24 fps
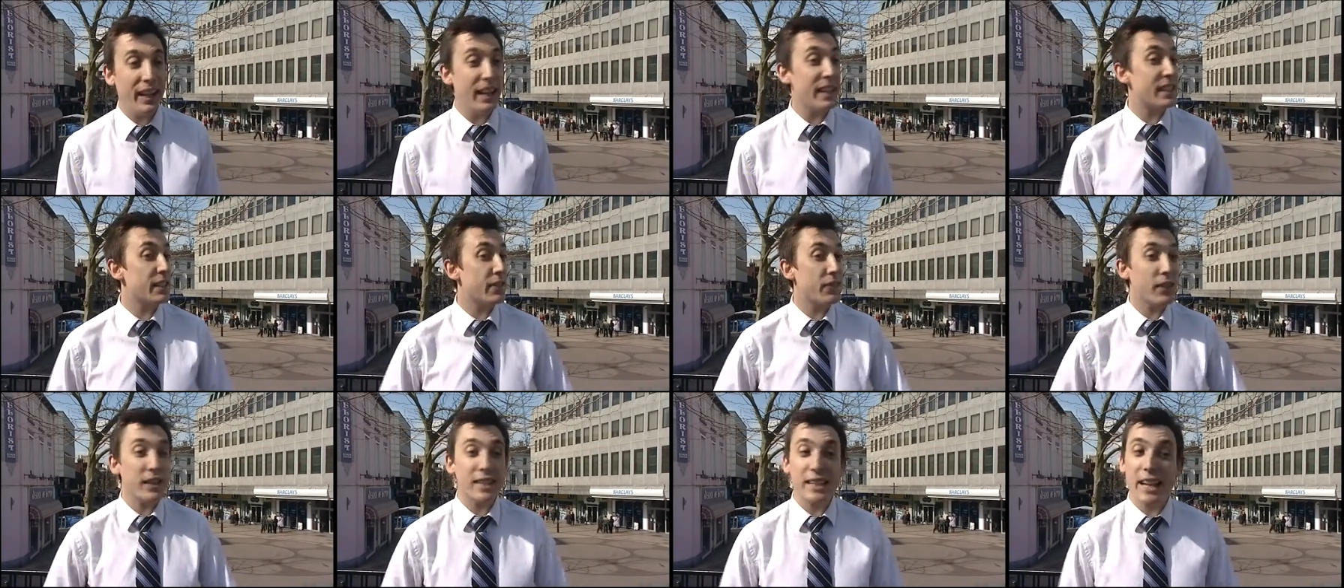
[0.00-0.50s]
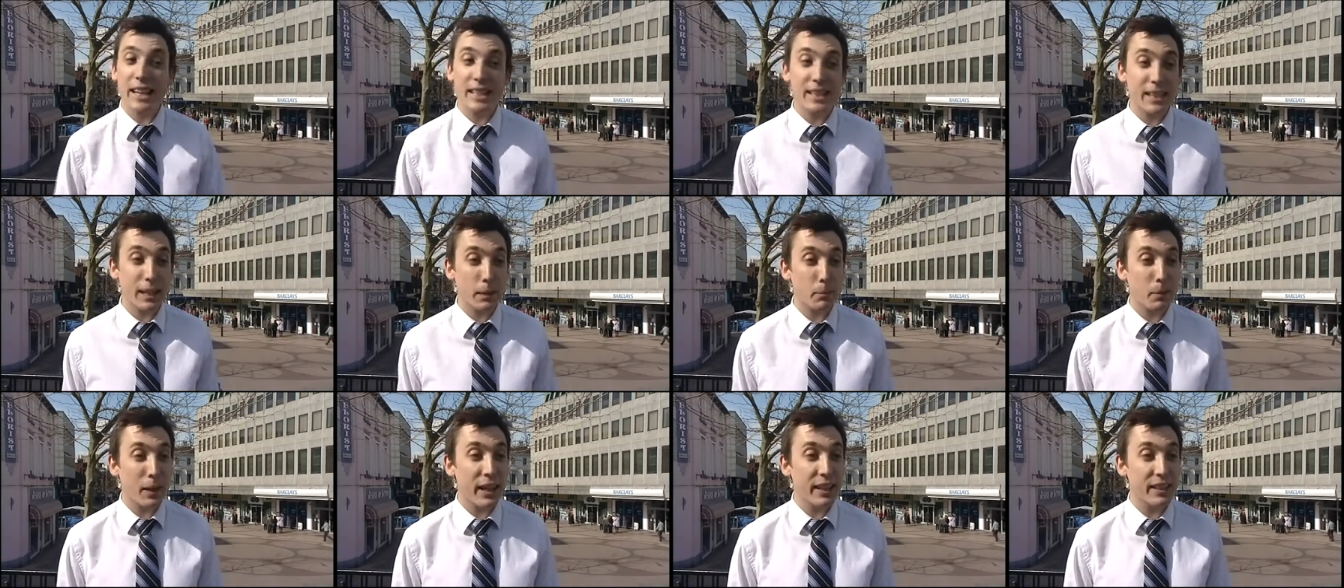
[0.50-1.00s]
It's a
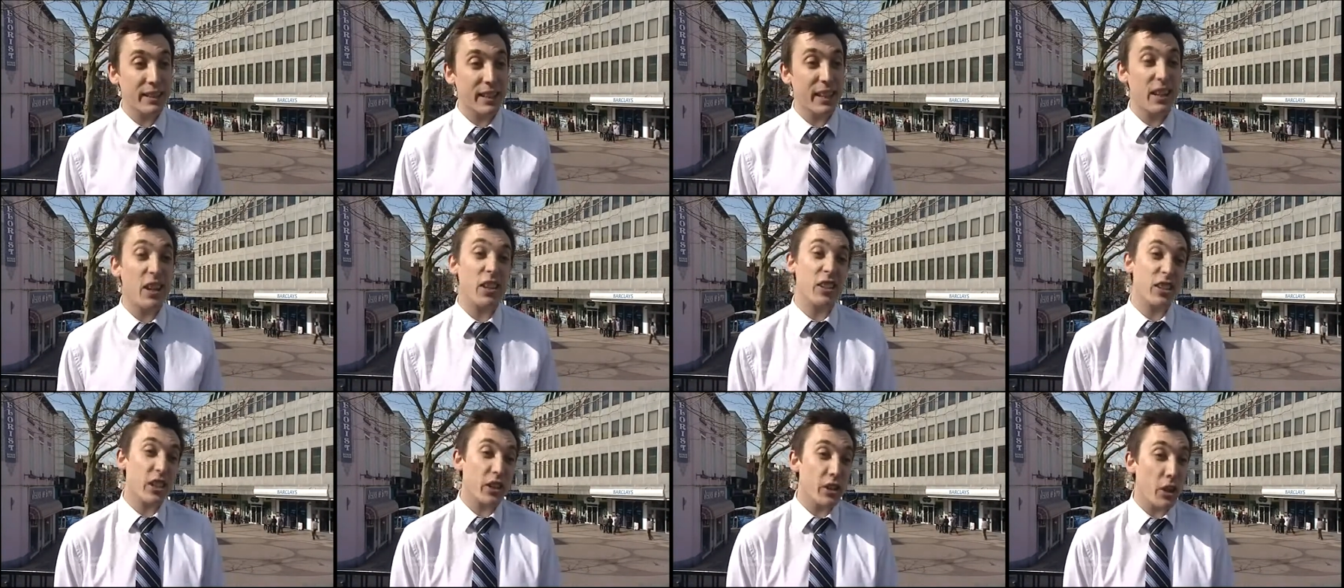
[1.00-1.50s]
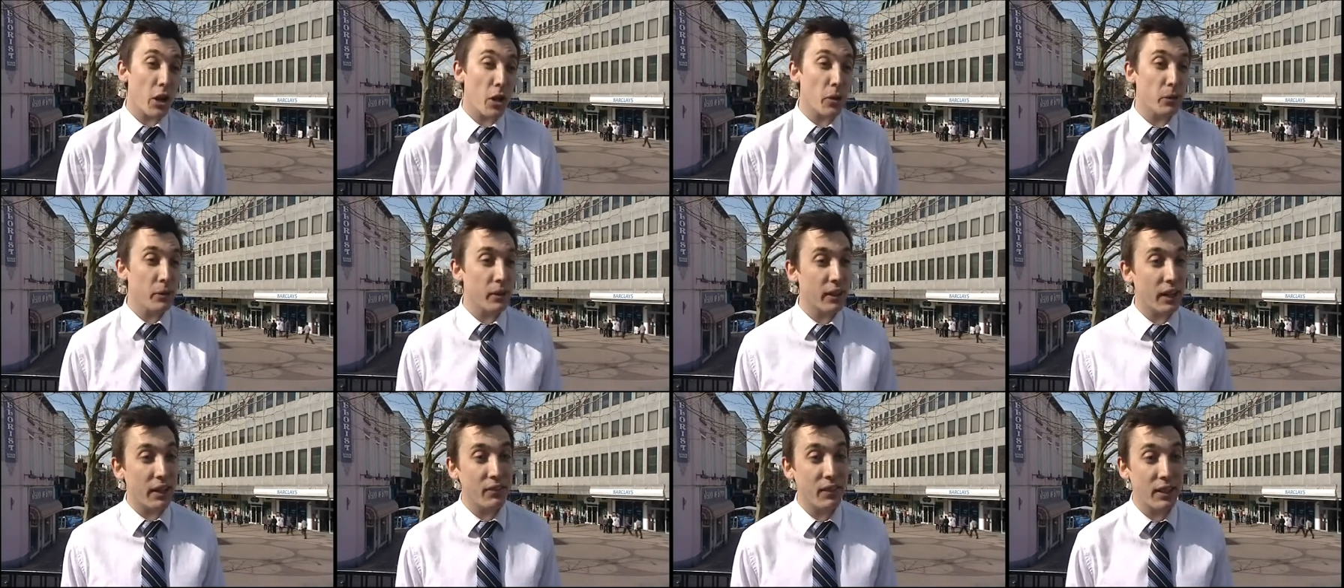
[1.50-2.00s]
fantastic place, and I should
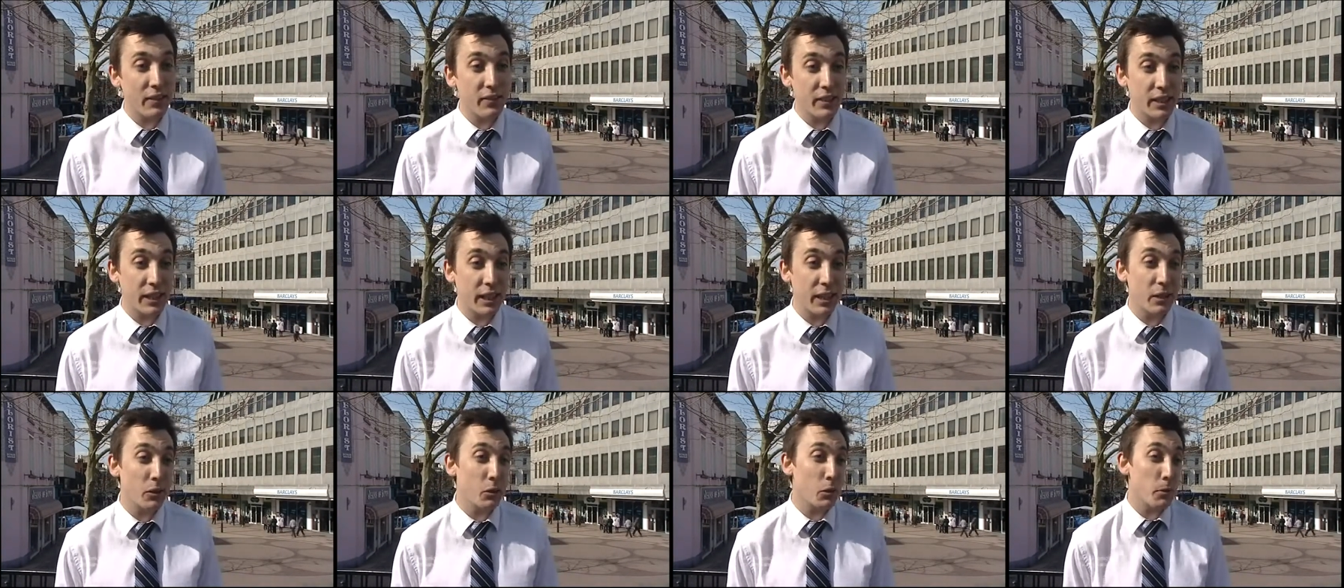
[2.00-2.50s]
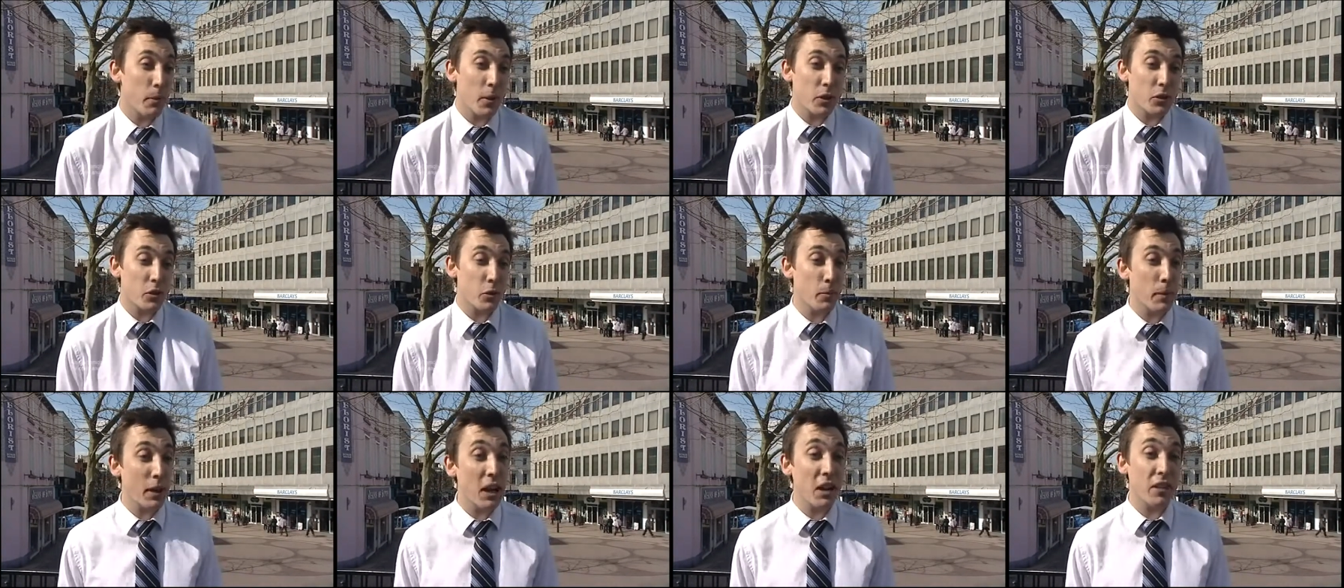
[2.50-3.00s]
know I've lived here
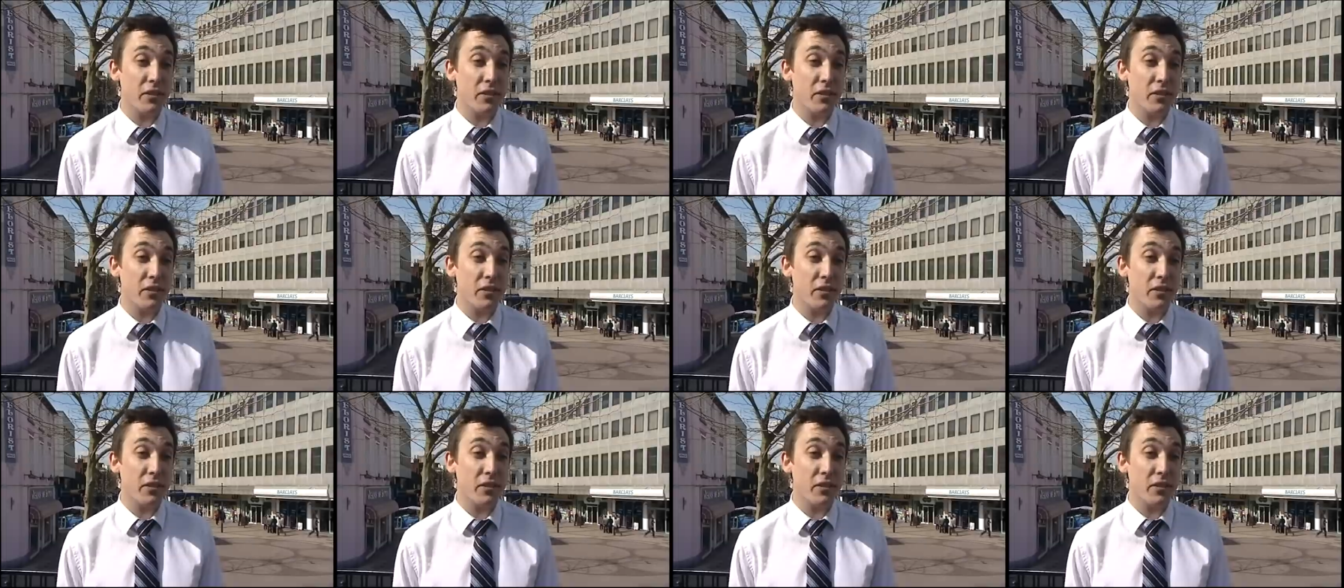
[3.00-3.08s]
almost all